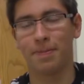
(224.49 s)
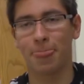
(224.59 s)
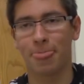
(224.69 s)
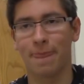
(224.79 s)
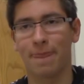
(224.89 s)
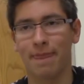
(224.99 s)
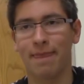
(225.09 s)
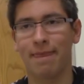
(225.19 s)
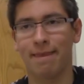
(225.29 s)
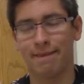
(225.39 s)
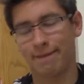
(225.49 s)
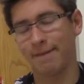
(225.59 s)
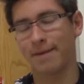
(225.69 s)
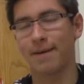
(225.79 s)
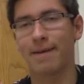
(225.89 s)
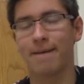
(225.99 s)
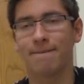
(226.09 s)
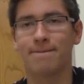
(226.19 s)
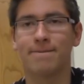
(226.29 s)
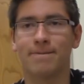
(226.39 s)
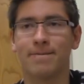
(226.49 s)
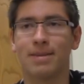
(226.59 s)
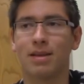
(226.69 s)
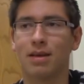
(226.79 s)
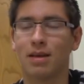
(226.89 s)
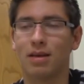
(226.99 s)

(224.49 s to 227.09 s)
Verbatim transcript: to Silver Creek. Silver Creek yeah. Um,